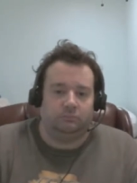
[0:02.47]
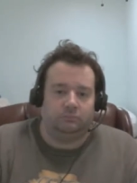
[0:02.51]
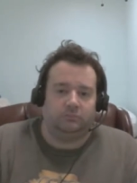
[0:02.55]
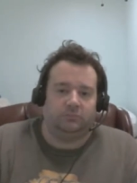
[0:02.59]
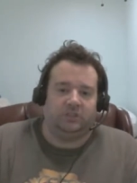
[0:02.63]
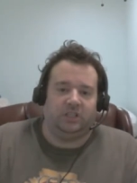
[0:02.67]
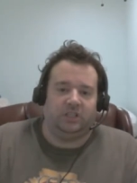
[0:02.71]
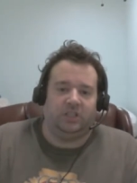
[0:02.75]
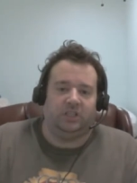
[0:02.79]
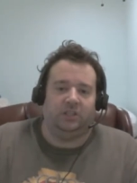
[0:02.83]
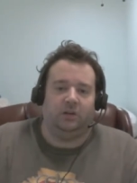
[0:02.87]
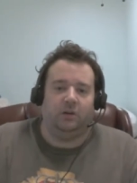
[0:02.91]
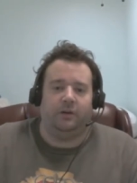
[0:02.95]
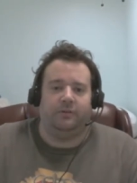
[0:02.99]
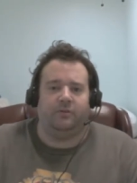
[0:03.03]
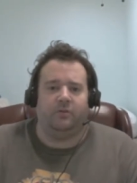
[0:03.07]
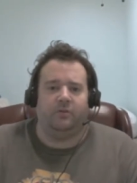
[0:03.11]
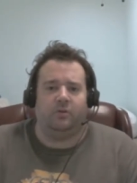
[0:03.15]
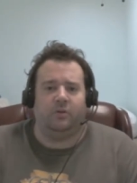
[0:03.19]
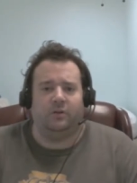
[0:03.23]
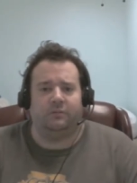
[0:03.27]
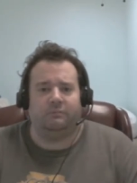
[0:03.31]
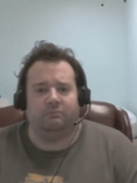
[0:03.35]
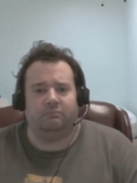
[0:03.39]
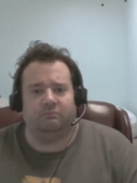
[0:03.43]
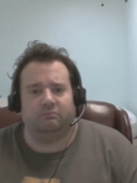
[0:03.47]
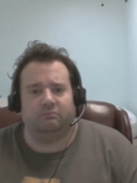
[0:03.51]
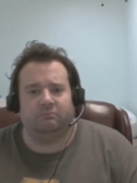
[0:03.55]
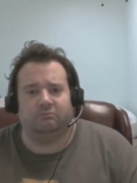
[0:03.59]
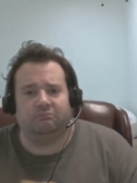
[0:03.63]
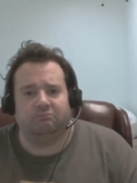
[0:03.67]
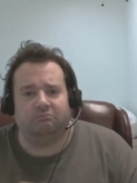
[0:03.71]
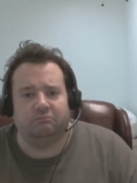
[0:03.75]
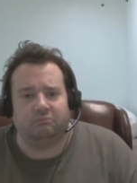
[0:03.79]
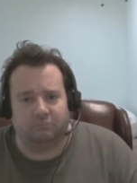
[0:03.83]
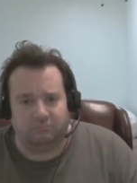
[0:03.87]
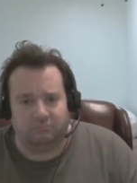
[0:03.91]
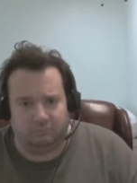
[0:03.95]
Hello, everyone.
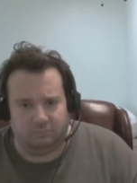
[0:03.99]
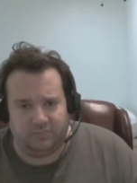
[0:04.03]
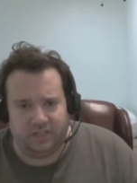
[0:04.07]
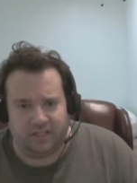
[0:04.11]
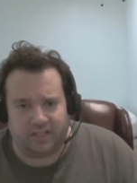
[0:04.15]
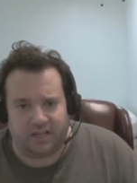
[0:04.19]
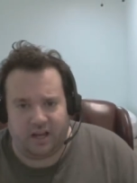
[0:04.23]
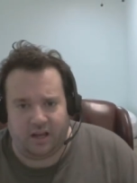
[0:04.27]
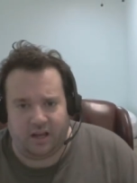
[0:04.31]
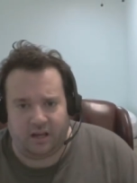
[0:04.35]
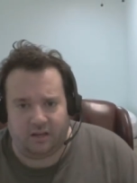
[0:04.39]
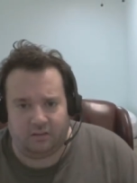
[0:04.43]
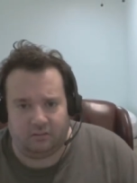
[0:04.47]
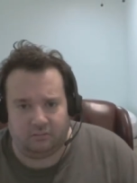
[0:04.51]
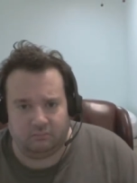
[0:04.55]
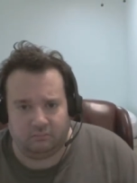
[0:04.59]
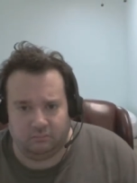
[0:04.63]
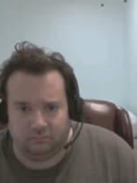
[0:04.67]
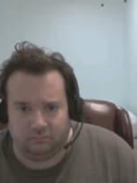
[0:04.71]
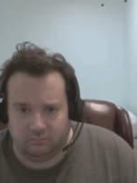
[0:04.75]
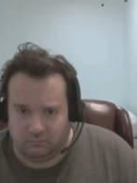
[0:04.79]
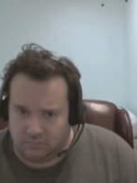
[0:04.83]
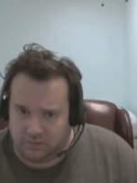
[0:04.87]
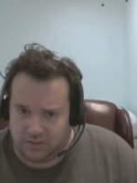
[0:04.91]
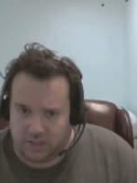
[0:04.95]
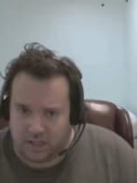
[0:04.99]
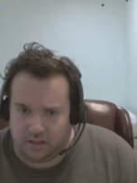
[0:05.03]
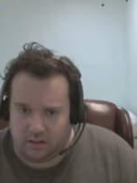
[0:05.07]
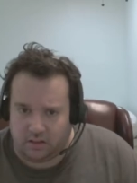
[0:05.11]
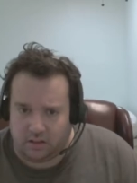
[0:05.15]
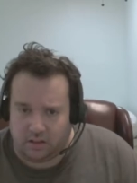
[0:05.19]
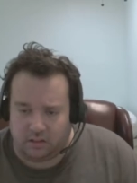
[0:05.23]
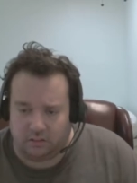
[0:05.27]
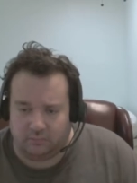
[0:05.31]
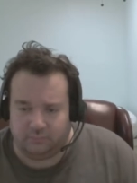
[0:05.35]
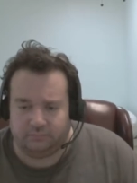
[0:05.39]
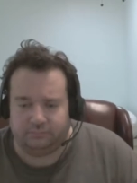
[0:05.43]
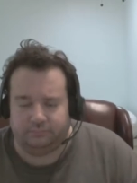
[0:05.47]
It's I,
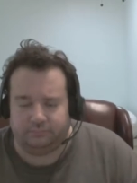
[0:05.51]
Zhylaw.